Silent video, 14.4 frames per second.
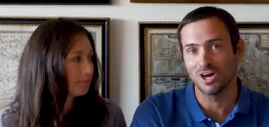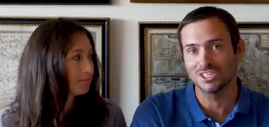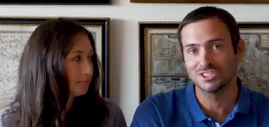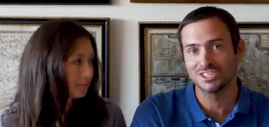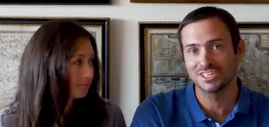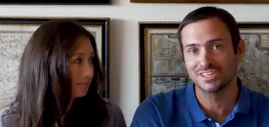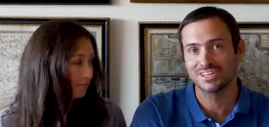
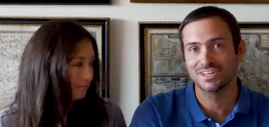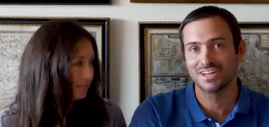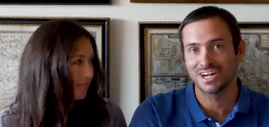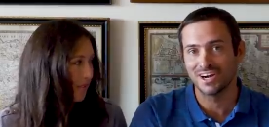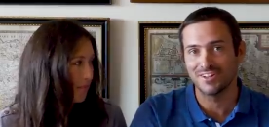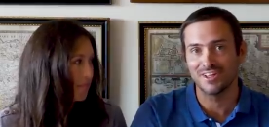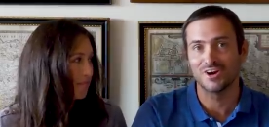Speaker 1: watching
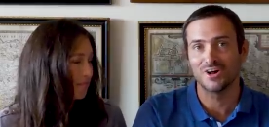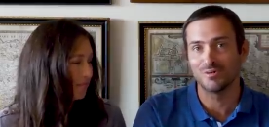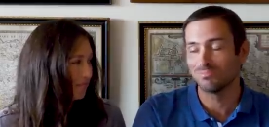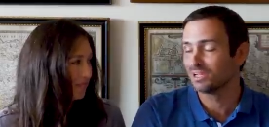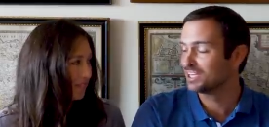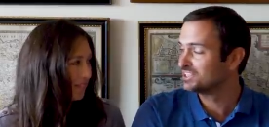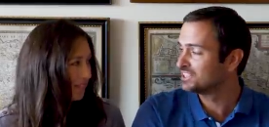how that
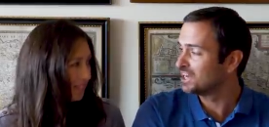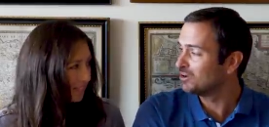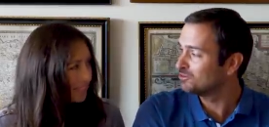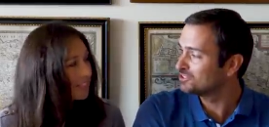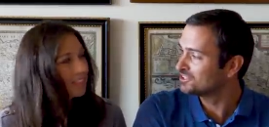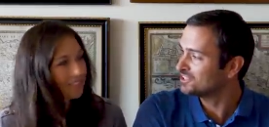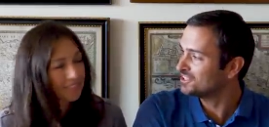all plays
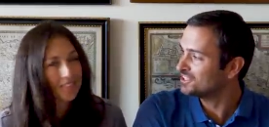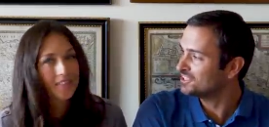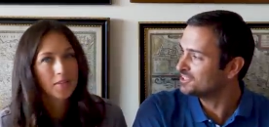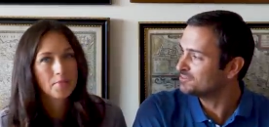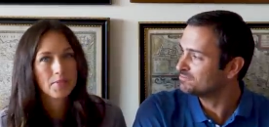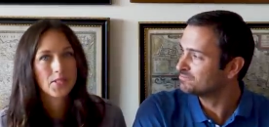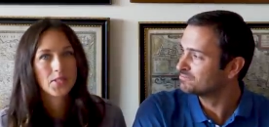out.
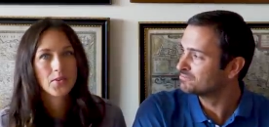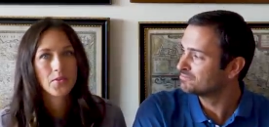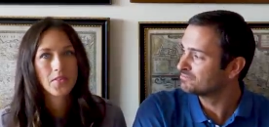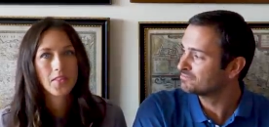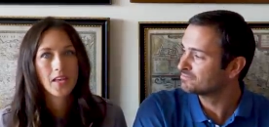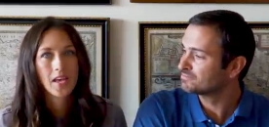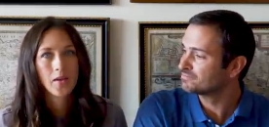
Speaker 2: Yep.
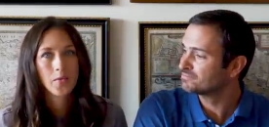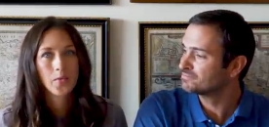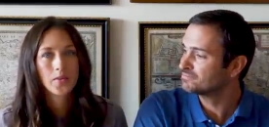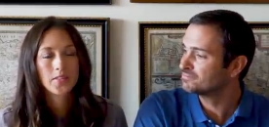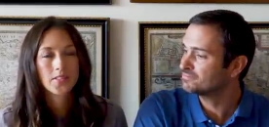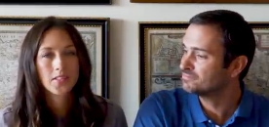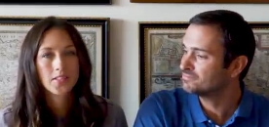So
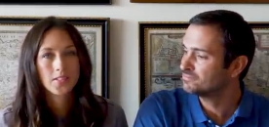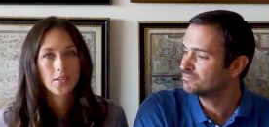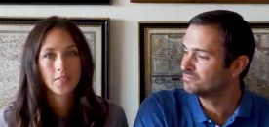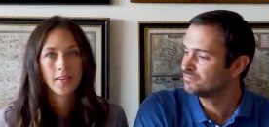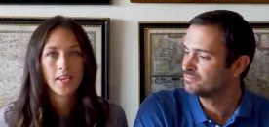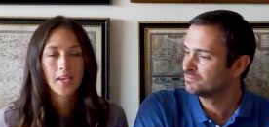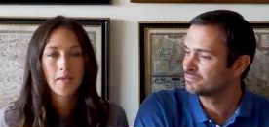then once the
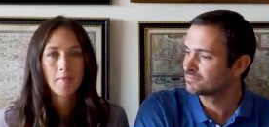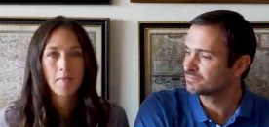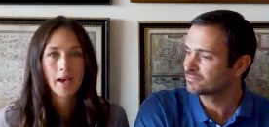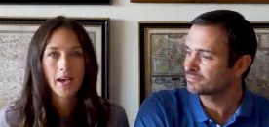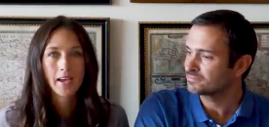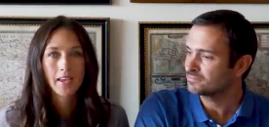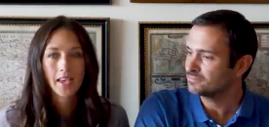survey
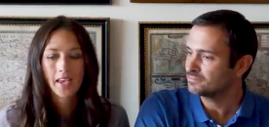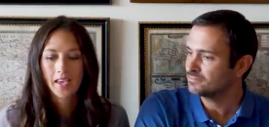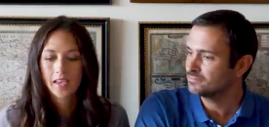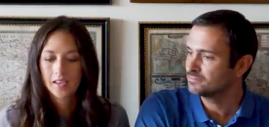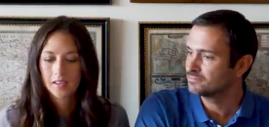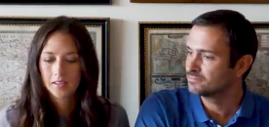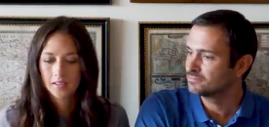came back
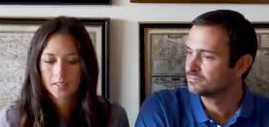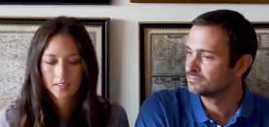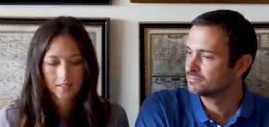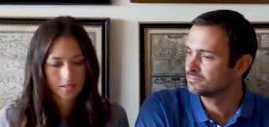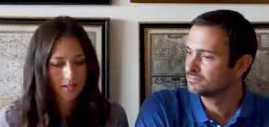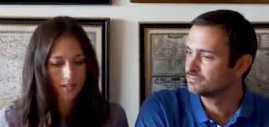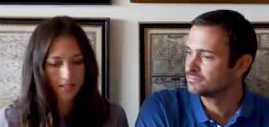and
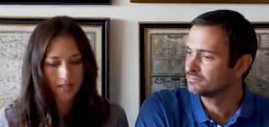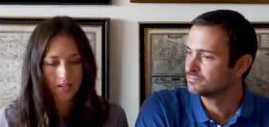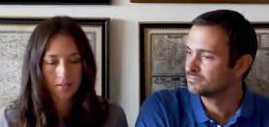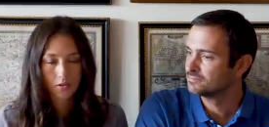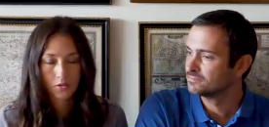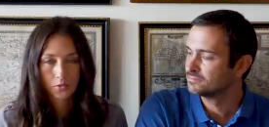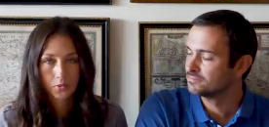he
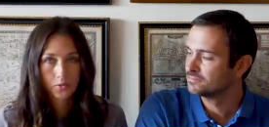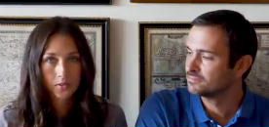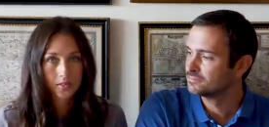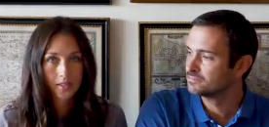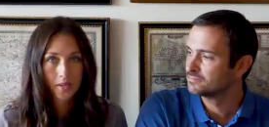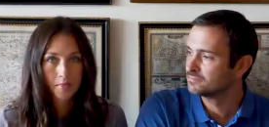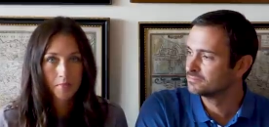said,
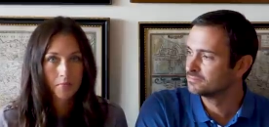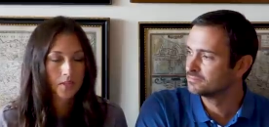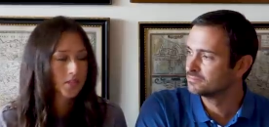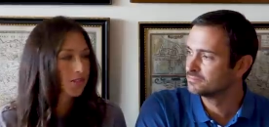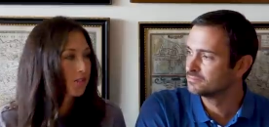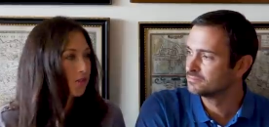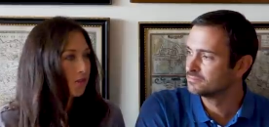"Cool, yep,
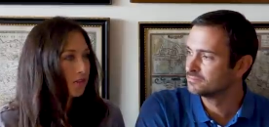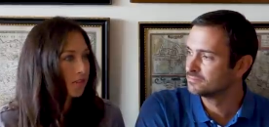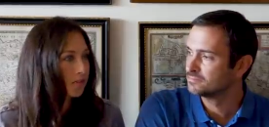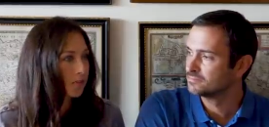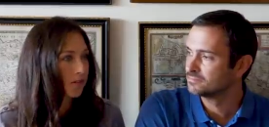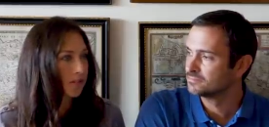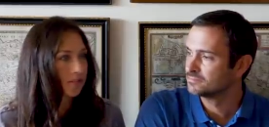let's do
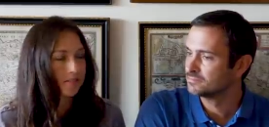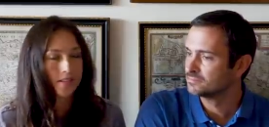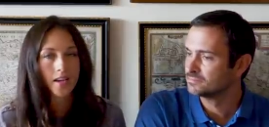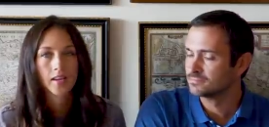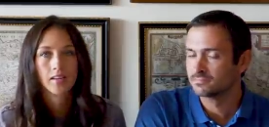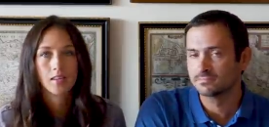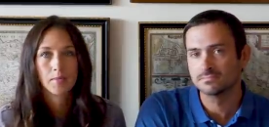this," we
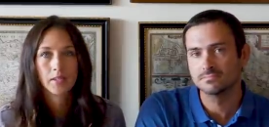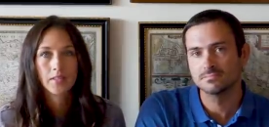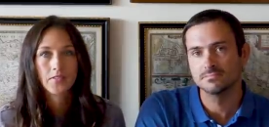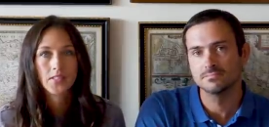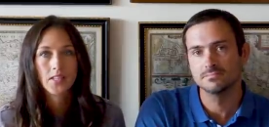signed the bill of